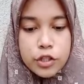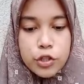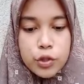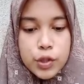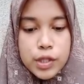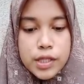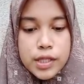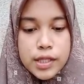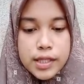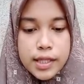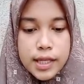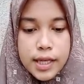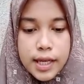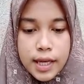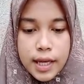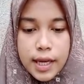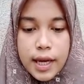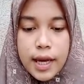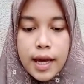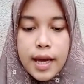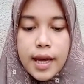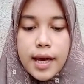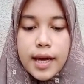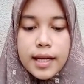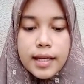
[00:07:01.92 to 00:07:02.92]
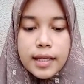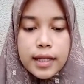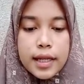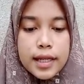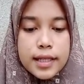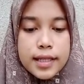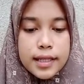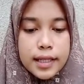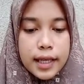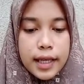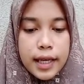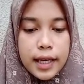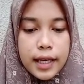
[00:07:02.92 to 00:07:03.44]
to see the
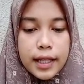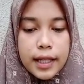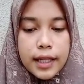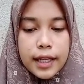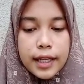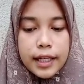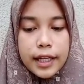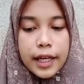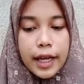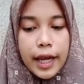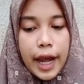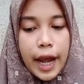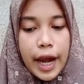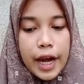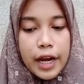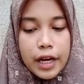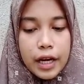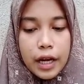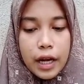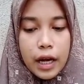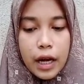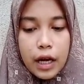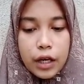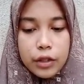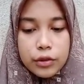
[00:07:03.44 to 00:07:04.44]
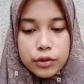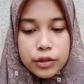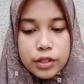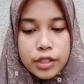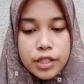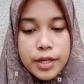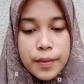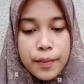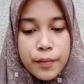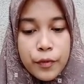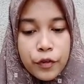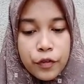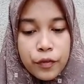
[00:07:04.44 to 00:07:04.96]
skill in carrying out
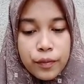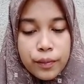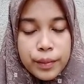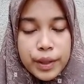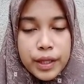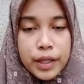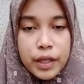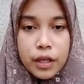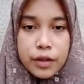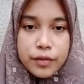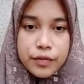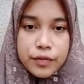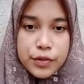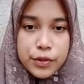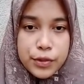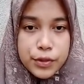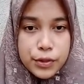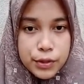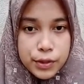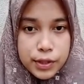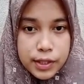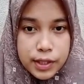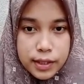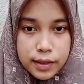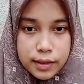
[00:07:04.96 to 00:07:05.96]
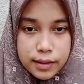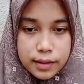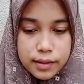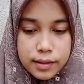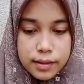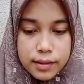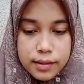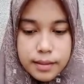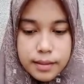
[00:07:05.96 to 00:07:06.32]
the movement of students.